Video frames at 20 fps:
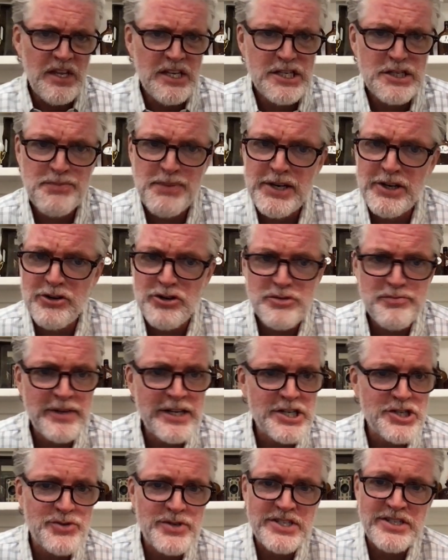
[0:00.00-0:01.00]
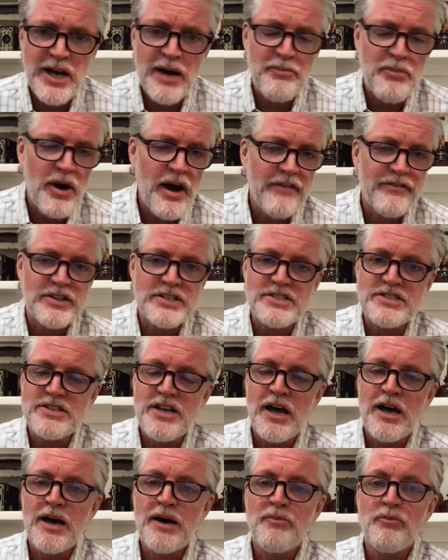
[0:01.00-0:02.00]
speakers, ministries,
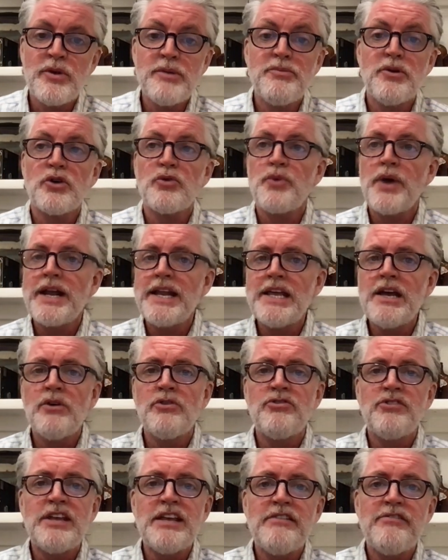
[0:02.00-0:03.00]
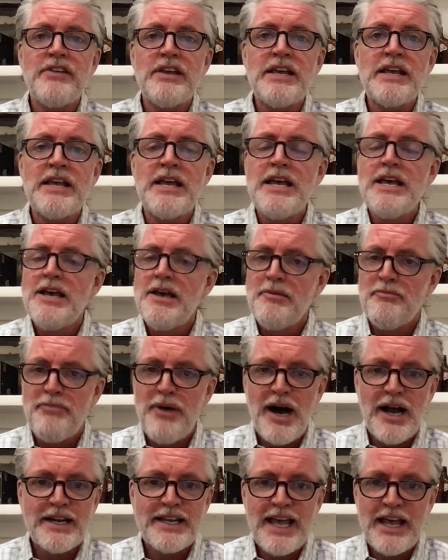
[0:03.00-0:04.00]
nonprofits. We book radio and TV,
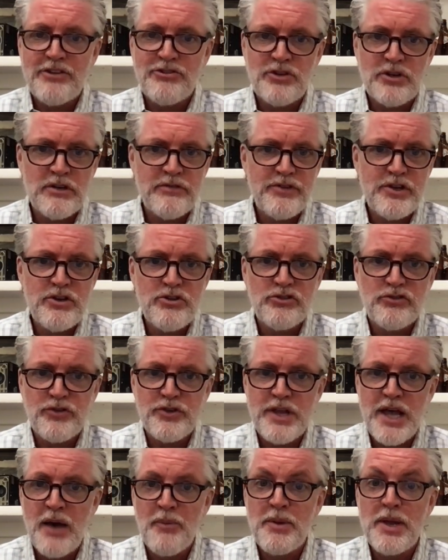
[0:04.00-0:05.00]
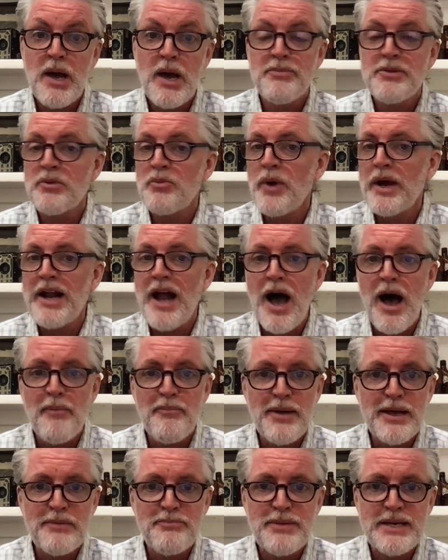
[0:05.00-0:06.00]
podcast interviews for them. We help them write
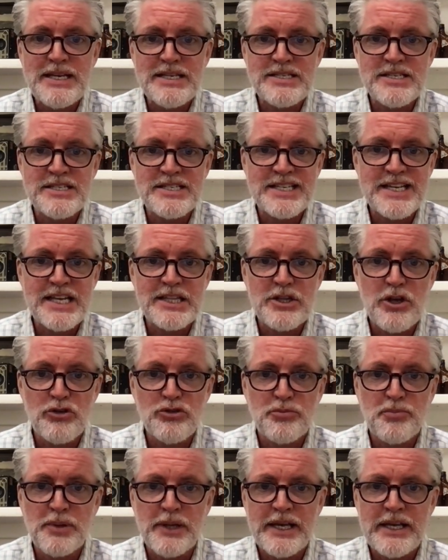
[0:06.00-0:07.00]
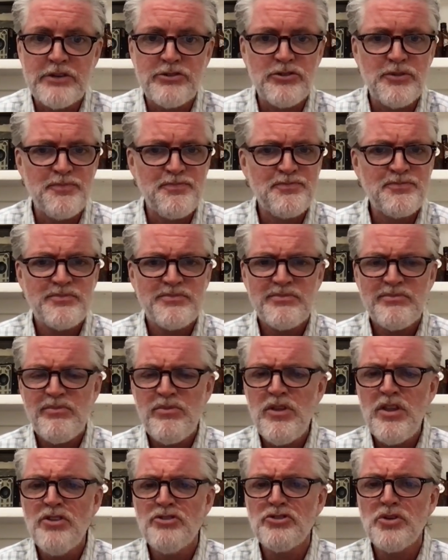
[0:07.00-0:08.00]
op-ed pieces and get those placed.
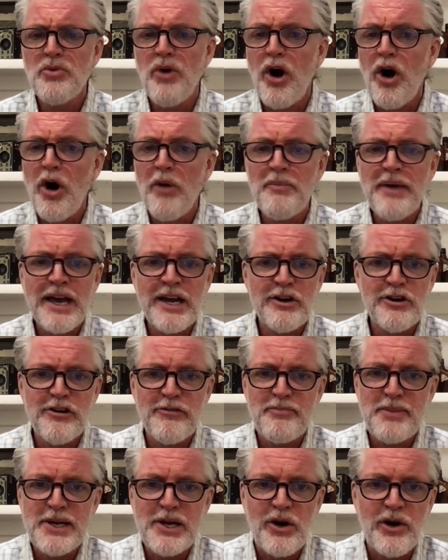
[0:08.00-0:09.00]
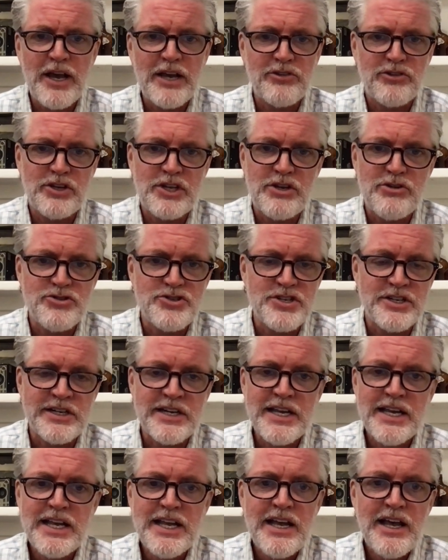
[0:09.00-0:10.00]
So all manner of PR
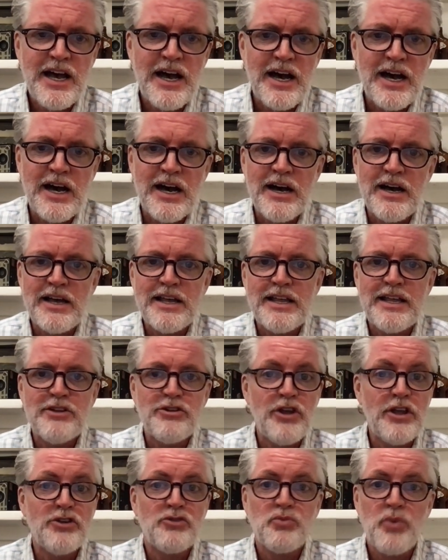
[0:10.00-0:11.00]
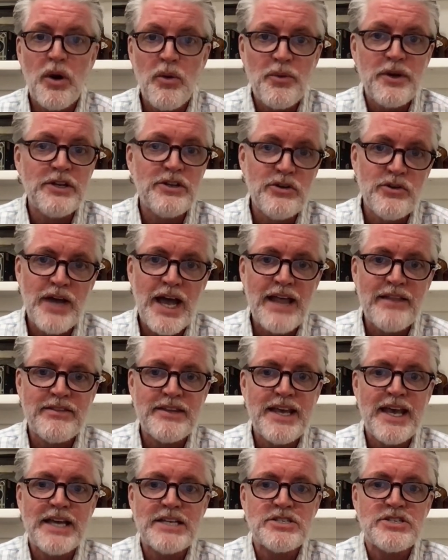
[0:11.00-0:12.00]
execution is what we do at
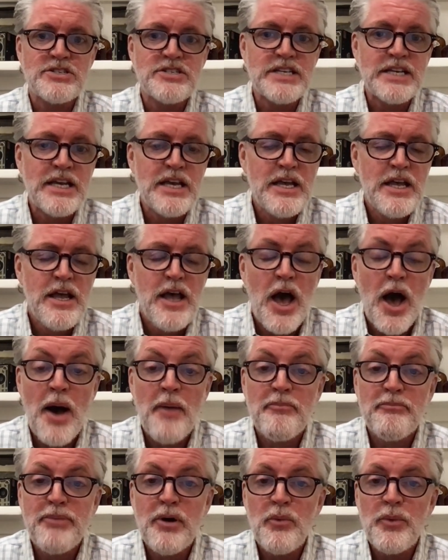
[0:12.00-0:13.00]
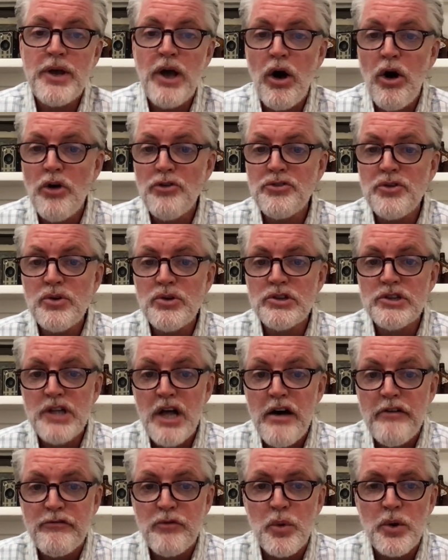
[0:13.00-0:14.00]
the agency. But we also
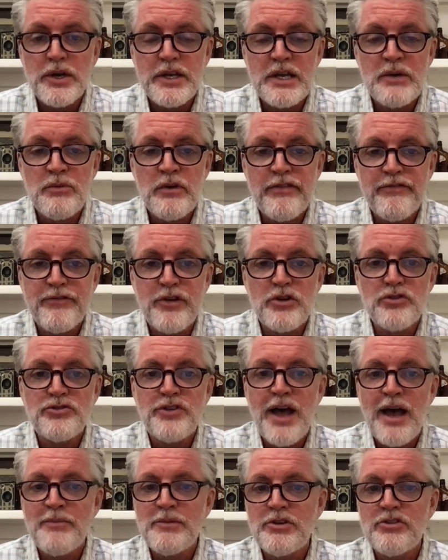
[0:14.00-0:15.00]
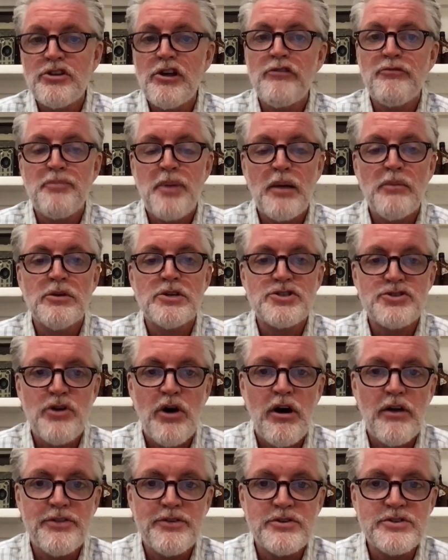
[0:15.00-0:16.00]
love working with first-time and self-published
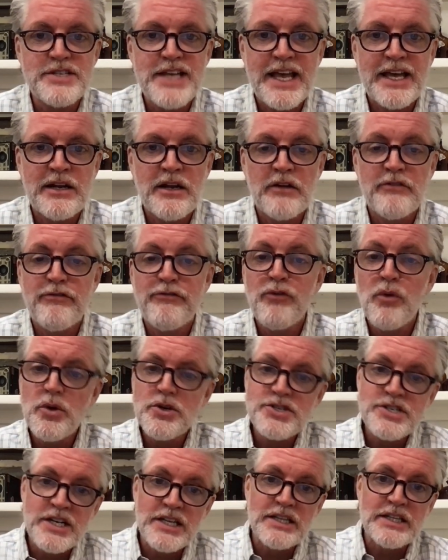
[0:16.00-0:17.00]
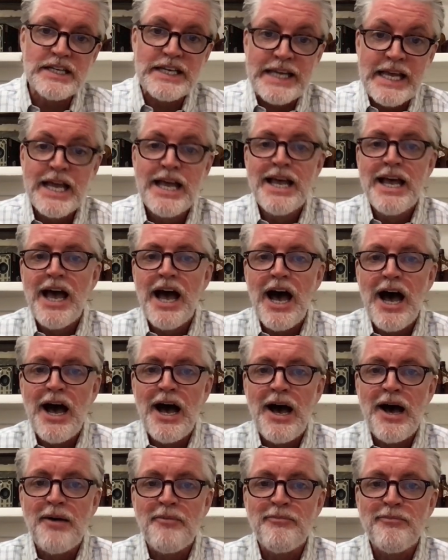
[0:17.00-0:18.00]
authors. And unfortunately,
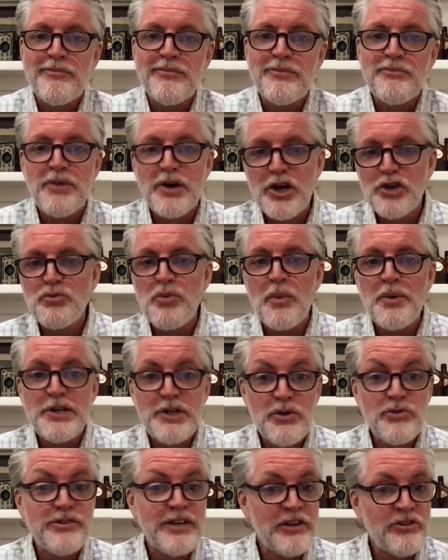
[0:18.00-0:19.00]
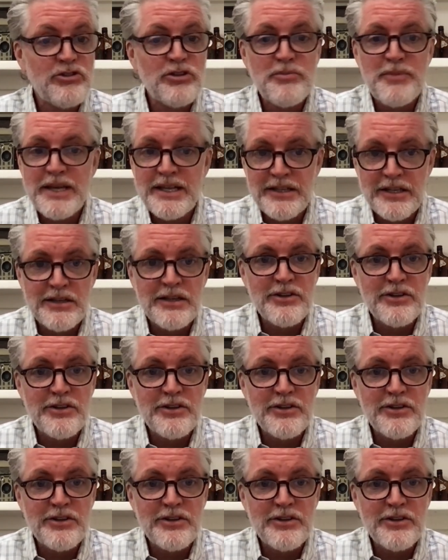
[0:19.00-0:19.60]
because what we do tends to be